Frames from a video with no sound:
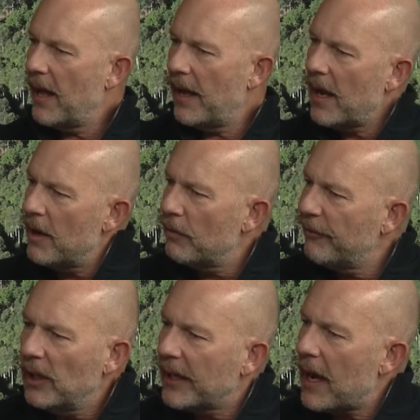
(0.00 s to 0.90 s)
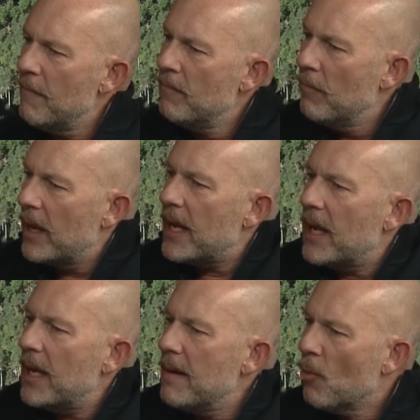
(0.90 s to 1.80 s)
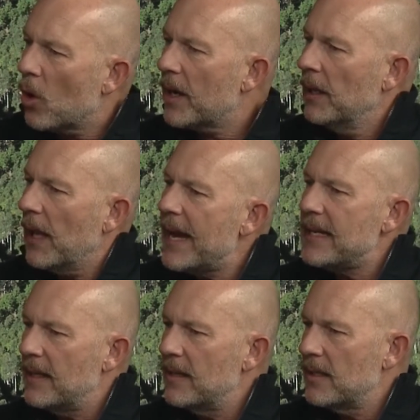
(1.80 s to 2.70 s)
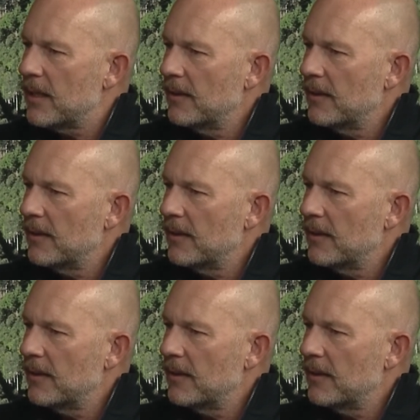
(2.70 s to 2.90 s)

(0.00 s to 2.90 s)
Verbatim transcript: I don't feel like I'm any more enlightened.